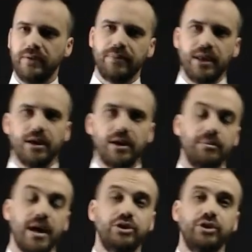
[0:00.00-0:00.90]
Now,
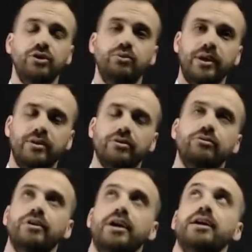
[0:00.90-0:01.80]
imagine you went
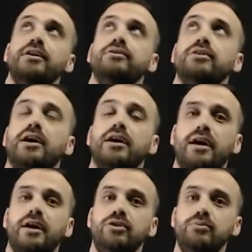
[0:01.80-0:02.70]
around
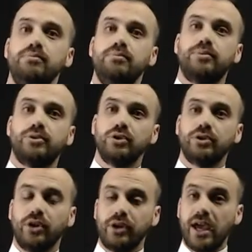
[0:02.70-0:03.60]
and you got